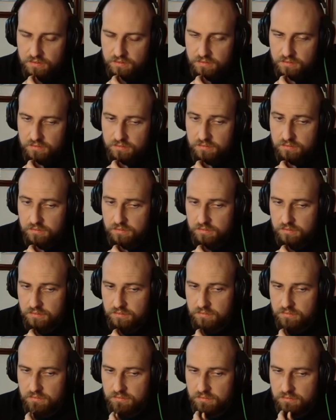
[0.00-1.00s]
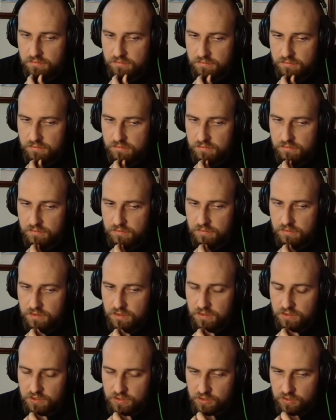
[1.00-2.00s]
Oh.
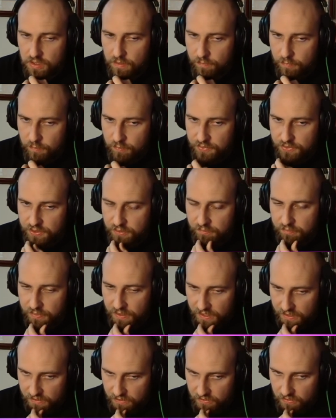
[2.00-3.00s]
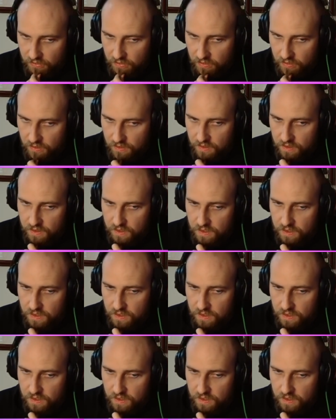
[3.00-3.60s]
Could just drop the bishop back here.